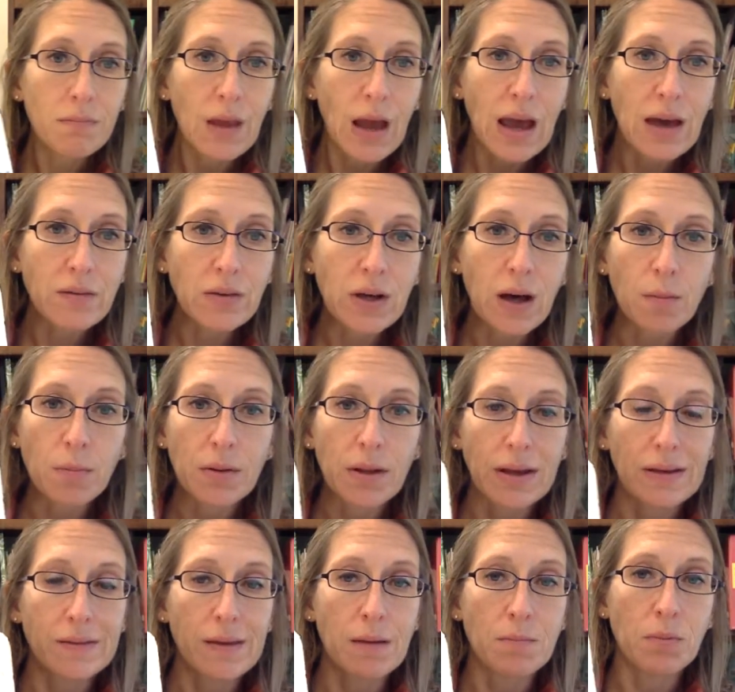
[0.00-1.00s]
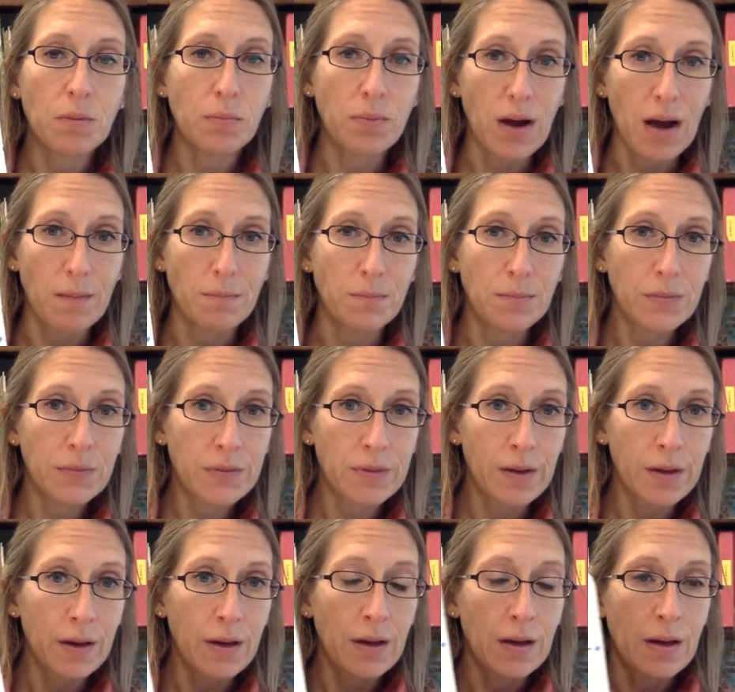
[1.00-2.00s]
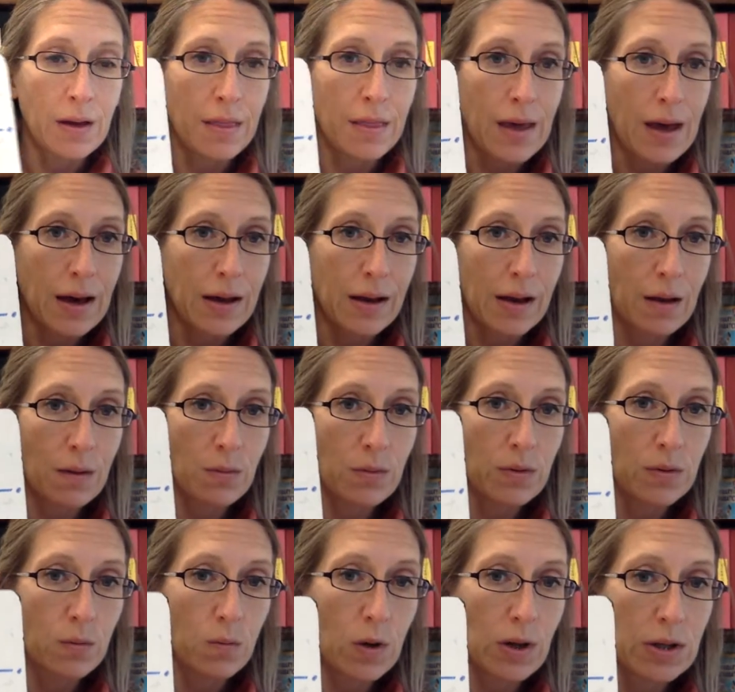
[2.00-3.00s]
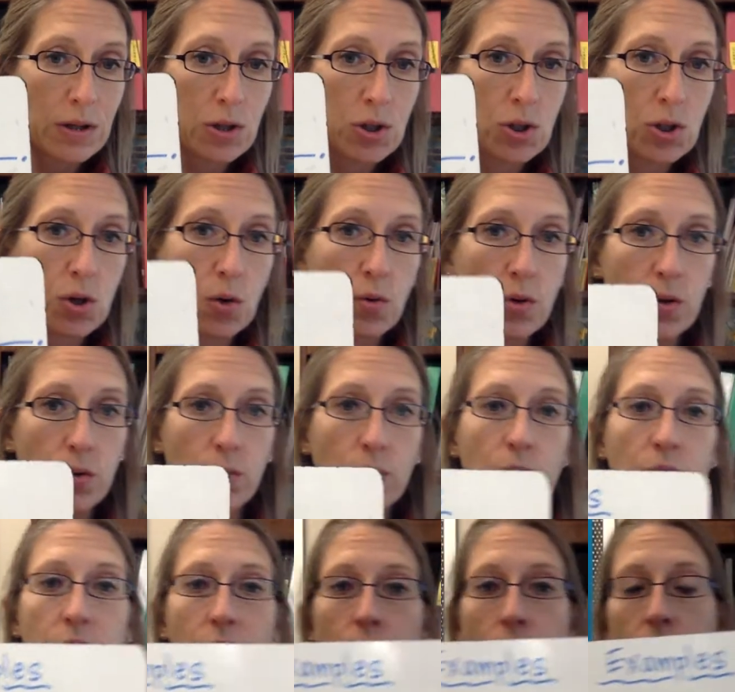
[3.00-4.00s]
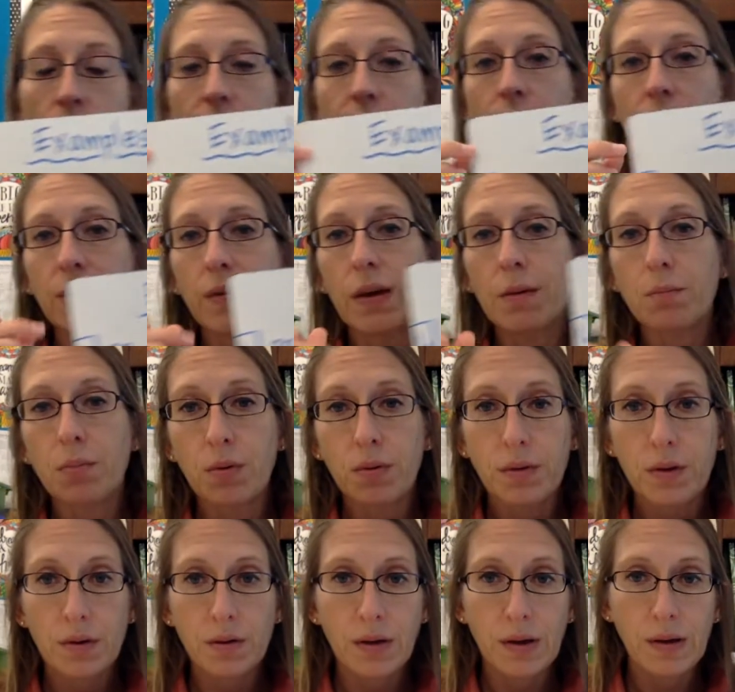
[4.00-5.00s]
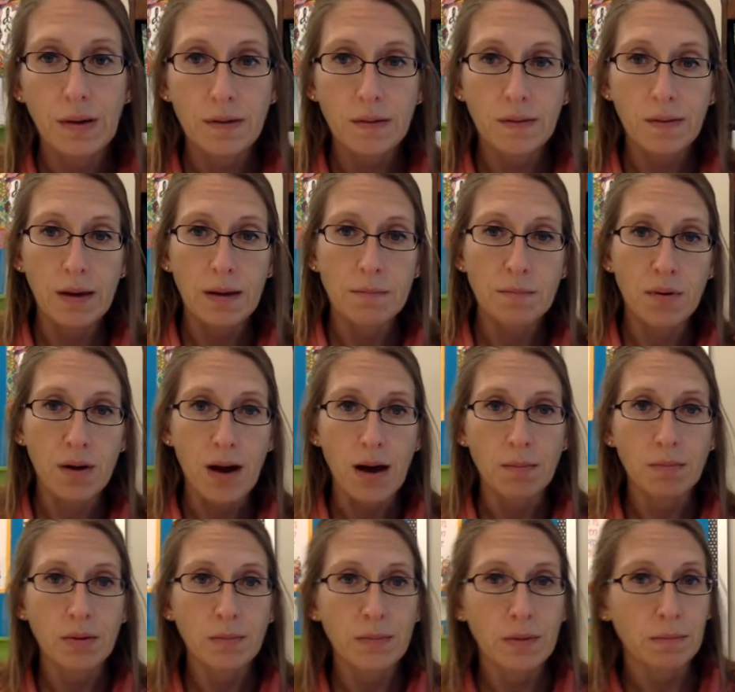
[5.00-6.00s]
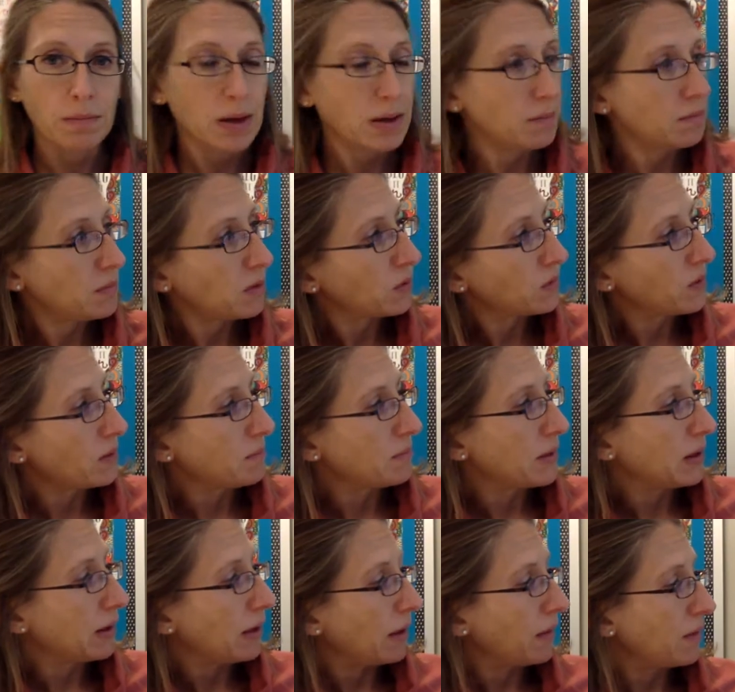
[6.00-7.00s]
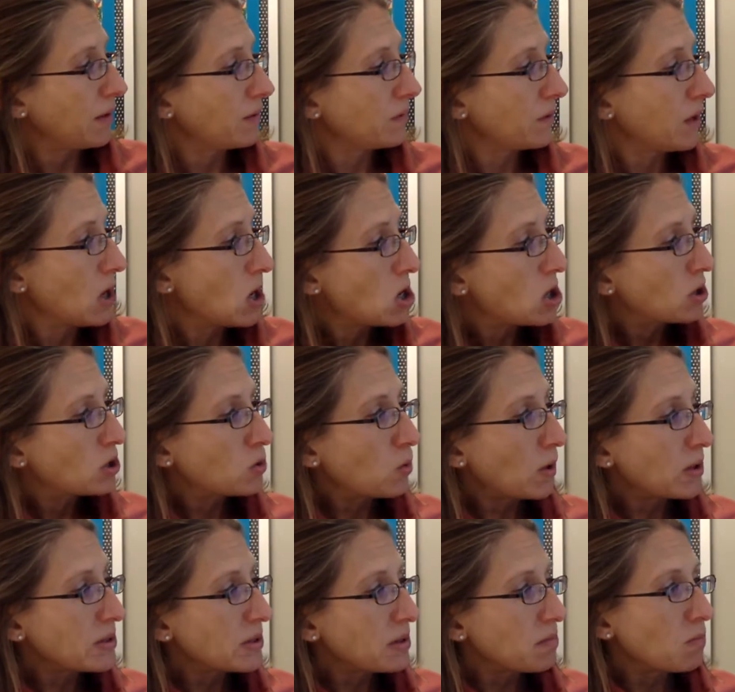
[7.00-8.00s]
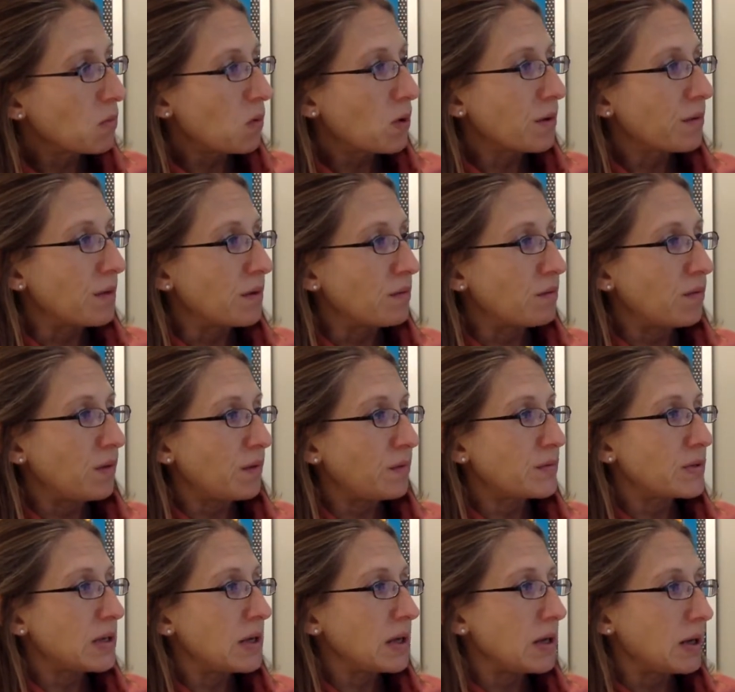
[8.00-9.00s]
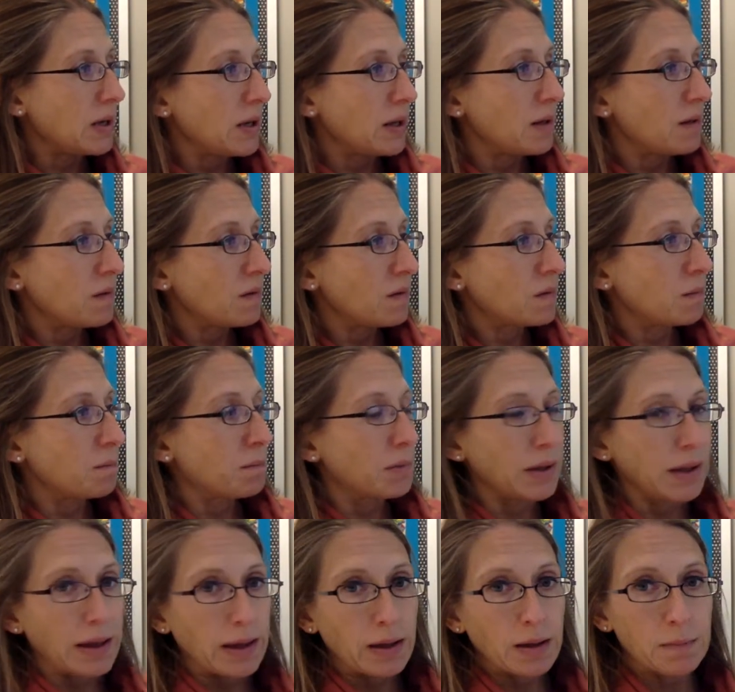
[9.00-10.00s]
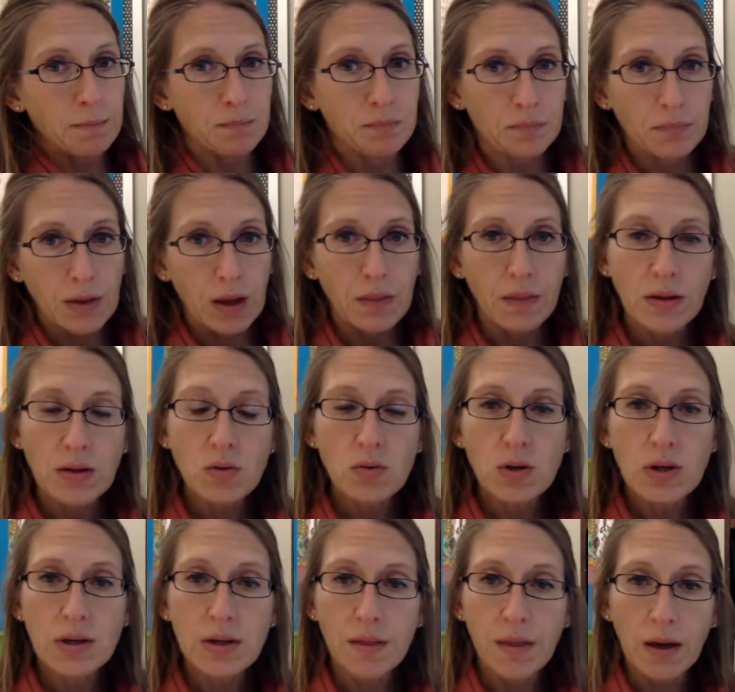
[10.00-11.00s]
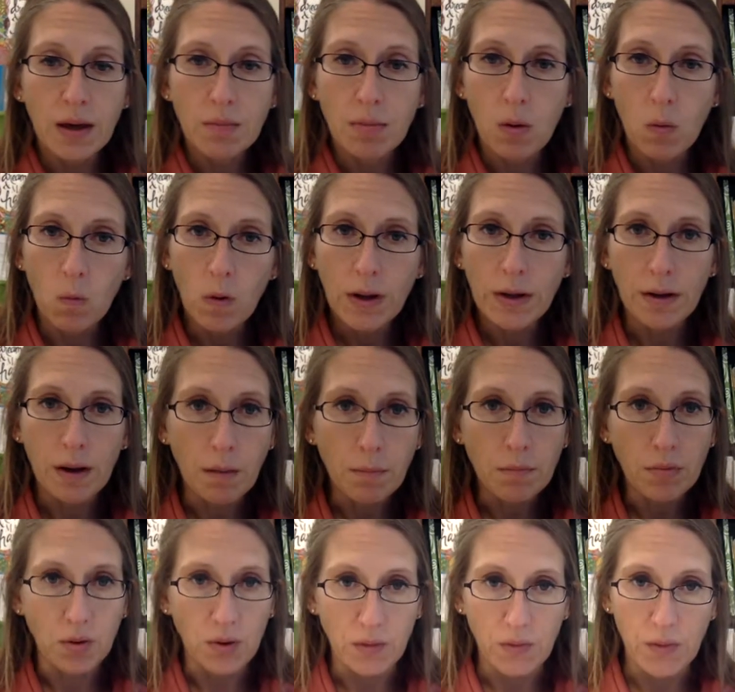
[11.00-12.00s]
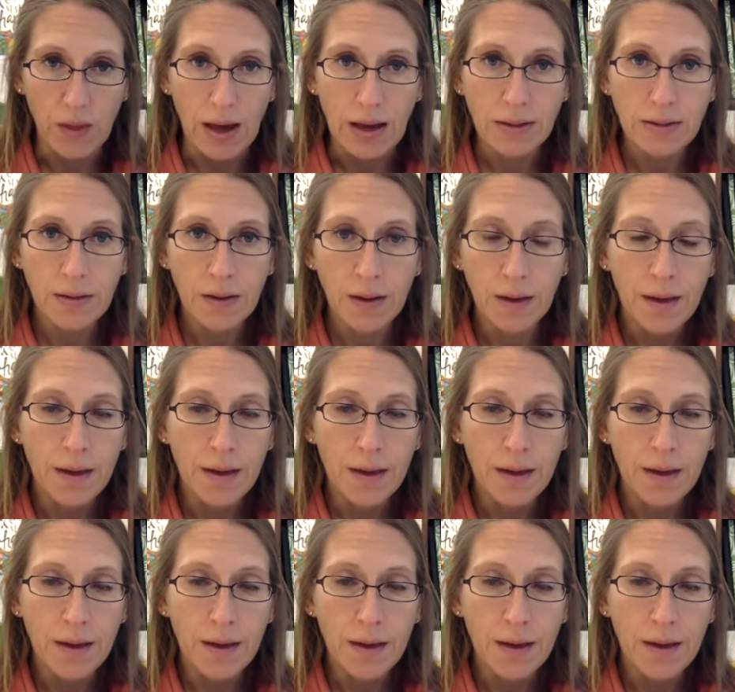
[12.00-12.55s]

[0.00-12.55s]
I have a couple example problems that I wanted to show you. So for example, there is a problem that might look something like this. 20 more than 15 is blank. And then you need to think about, what number is that?